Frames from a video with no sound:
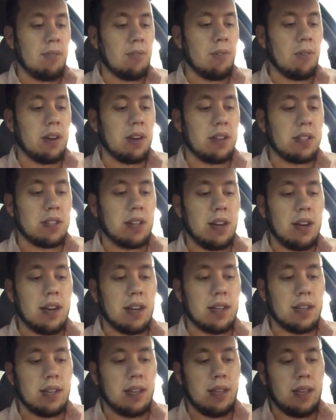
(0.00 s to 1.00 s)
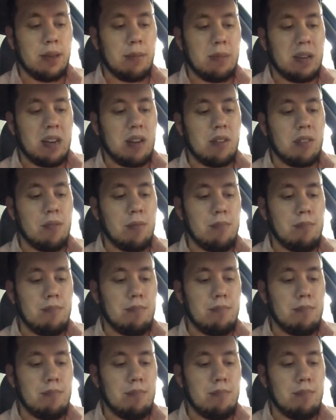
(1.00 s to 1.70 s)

We're going to talk about